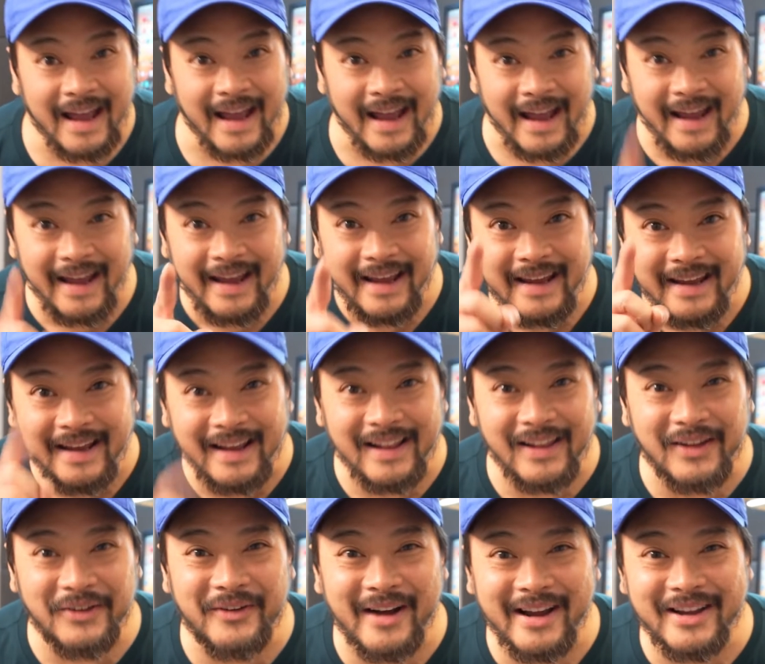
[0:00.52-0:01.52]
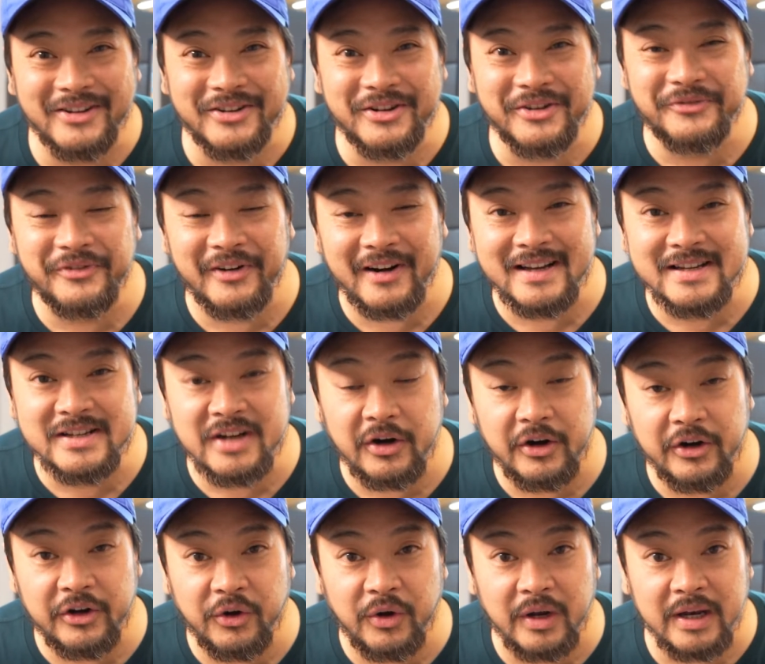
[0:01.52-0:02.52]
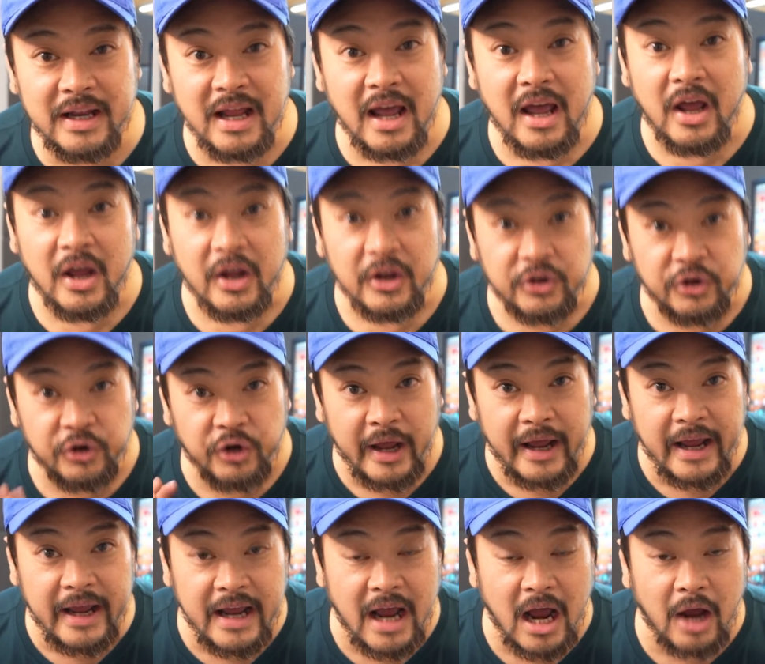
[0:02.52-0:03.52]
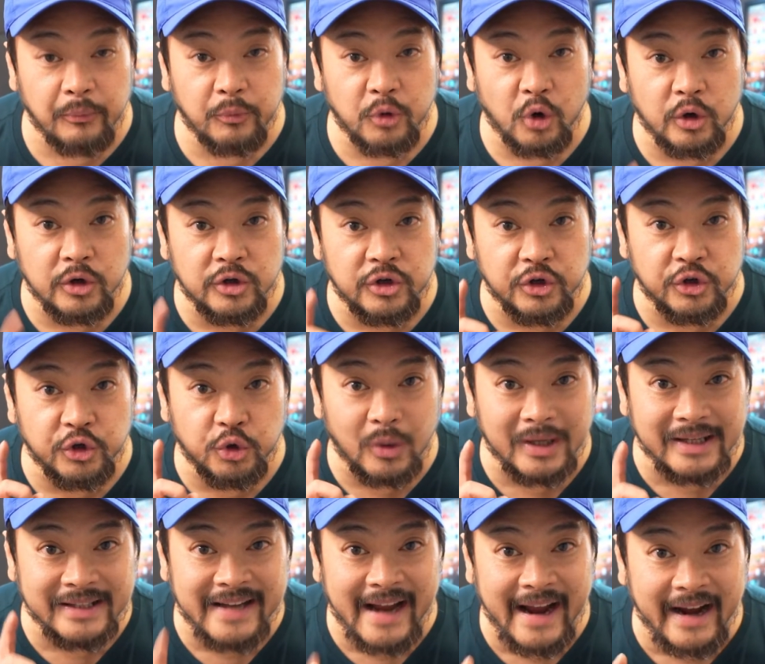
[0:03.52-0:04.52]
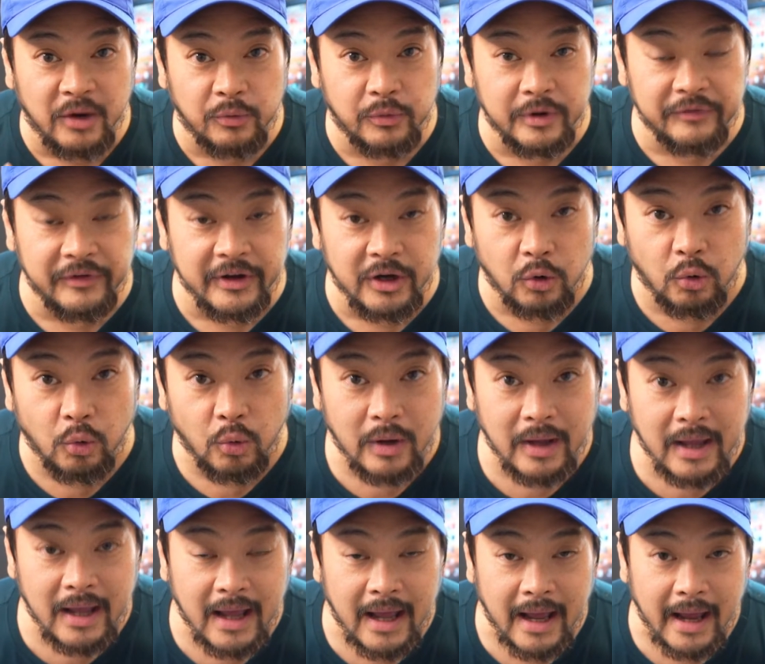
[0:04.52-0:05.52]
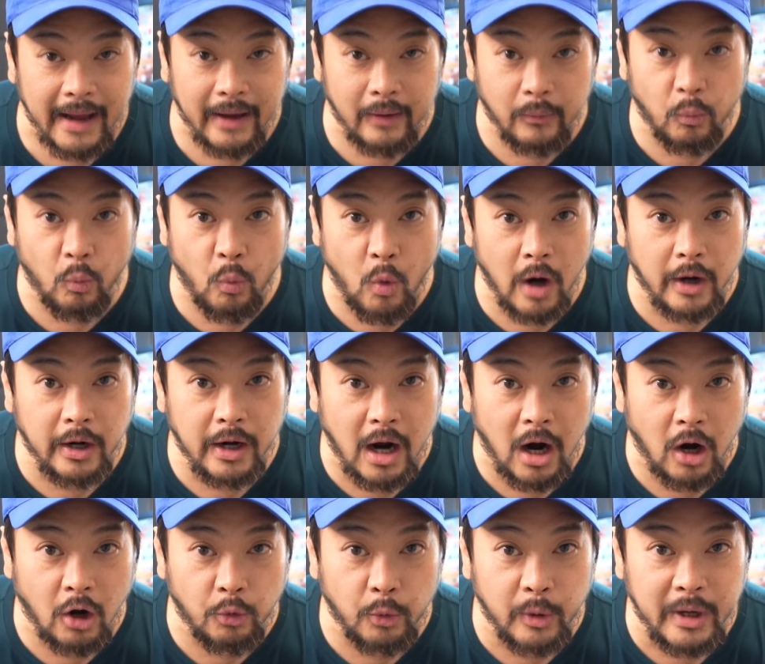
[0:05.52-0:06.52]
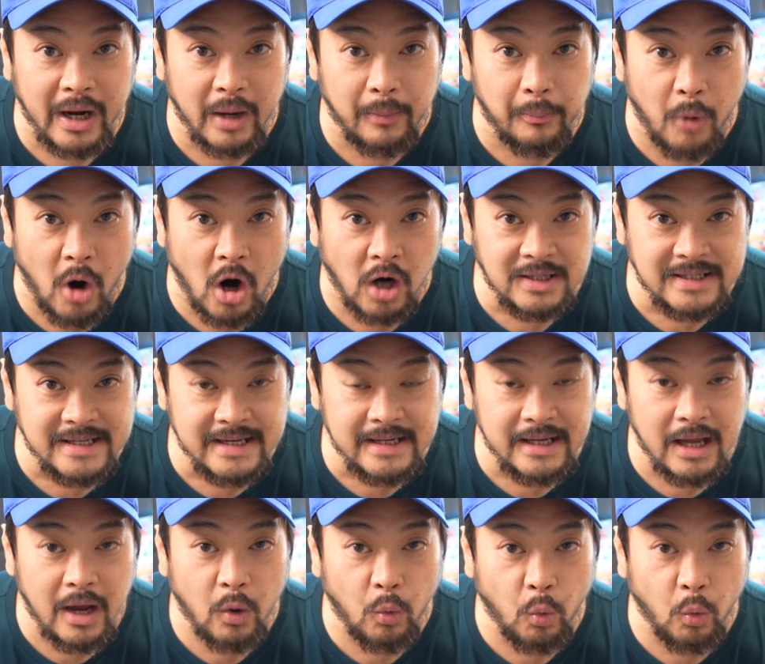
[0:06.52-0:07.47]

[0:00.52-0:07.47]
Hey, hello my YouTube friends, how are you doing? Today I'm going to do a tech review. And what are we unboxing?